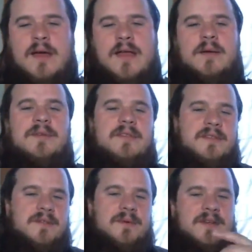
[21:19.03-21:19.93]
Yeah, I mean,
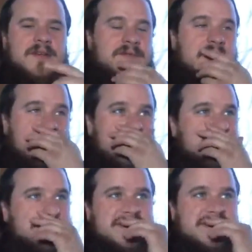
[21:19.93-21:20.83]
this is working fine.
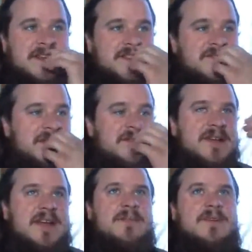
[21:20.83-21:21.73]
It's just the video
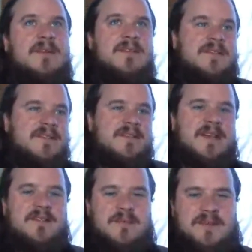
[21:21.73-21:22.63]
camera, since
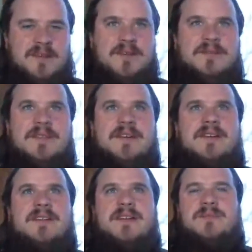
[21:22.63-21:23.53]
that's plugged in over
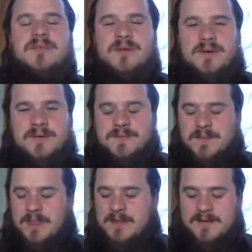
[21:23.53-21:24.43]
there, it broke.
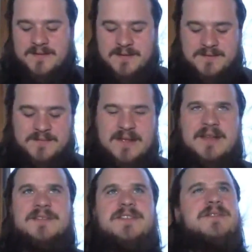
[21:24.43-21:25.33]

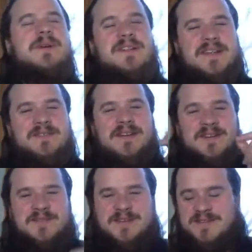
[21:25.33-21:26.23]
So I was just about
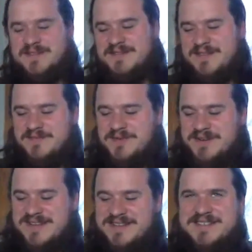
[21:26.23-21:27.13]
to give kind of a
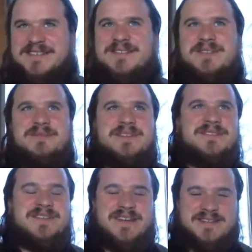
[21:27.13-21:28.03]
important teaching,
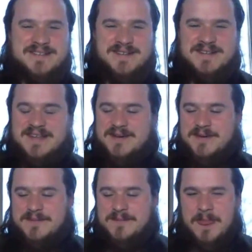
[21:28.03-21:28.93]
so I want to make sure to catch it
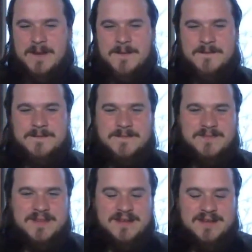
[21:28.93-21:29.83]
on the camera.
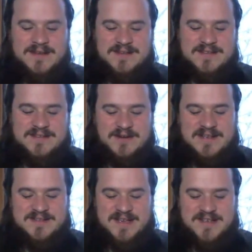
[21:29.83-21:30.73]

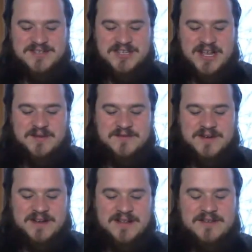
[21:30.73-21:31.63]
So as
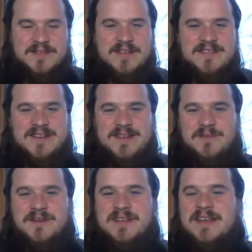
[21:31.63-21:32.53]
James very
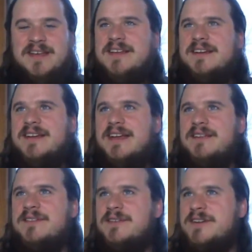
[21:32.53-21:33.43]
cleverly said, we're
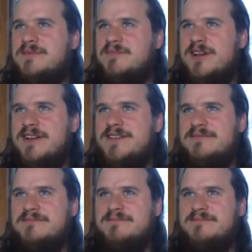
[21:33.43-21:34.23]
taking a circuit break.